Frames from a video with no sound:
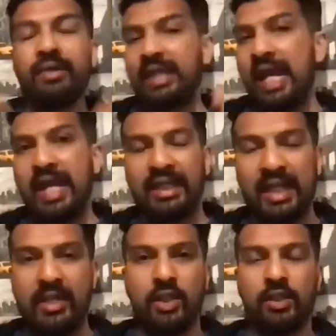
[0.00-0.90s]
okay, I can
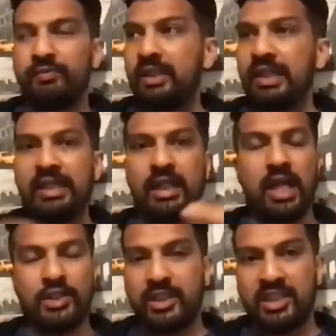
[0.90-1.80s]
let the dog off the lead and
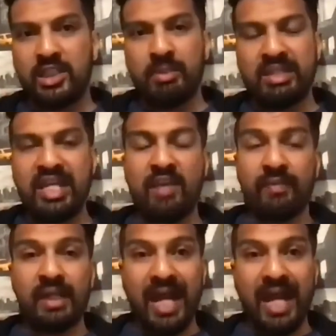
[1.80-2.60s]
largely it's going to be safe.